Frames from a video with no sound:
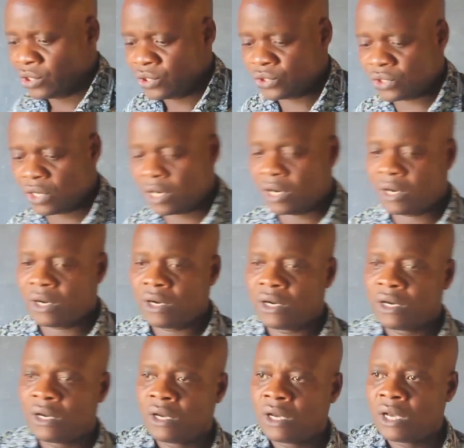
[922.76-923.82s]
So
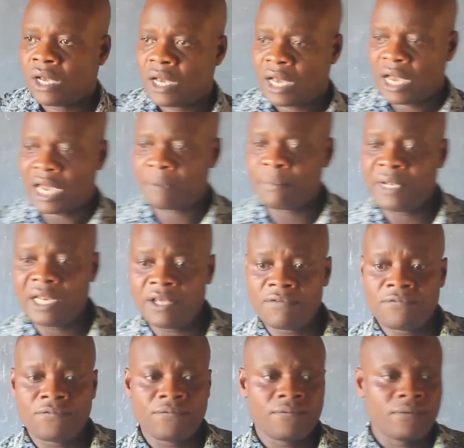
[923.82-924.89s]
I
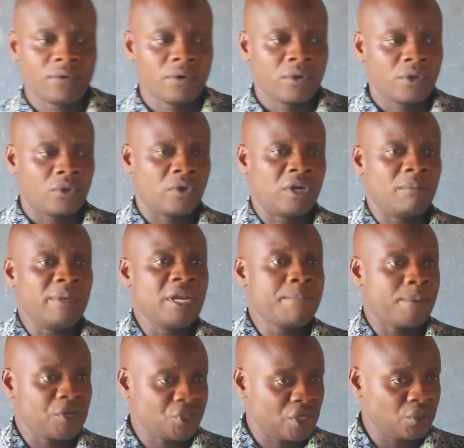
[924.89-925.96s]
believe you will be in a
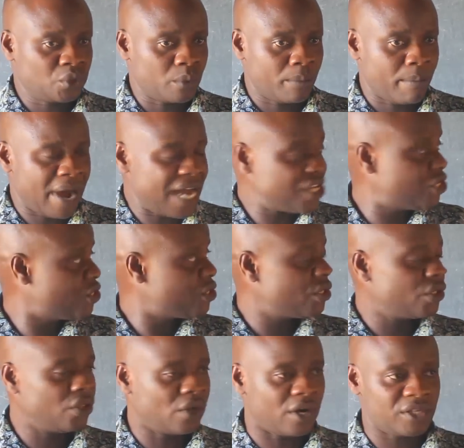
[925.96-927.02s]
position to match
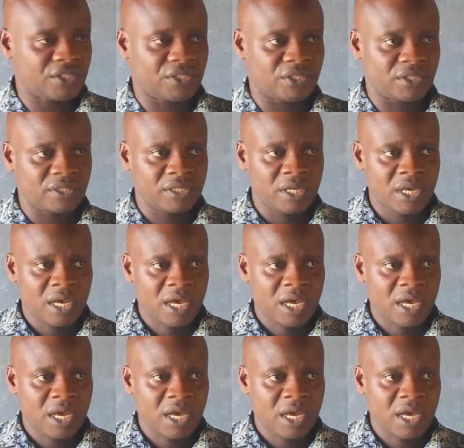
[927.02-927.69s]
those